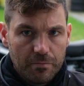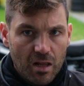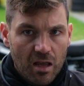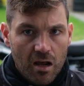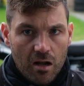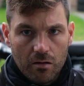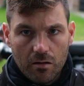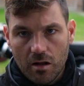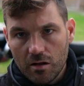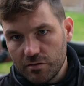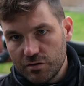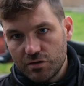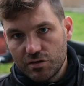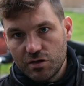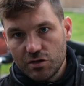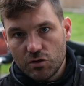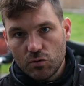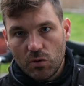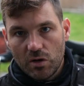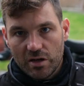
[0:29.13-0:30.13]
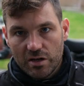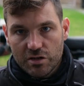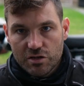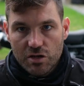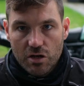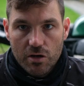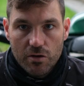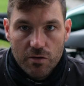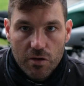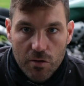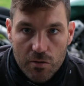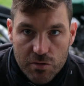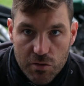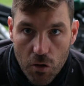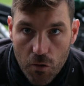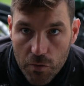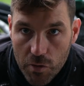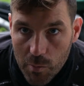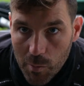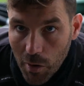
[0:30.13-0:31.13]
I'll just quickly show you those
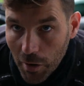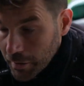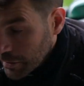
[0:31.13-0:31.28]
on the bike.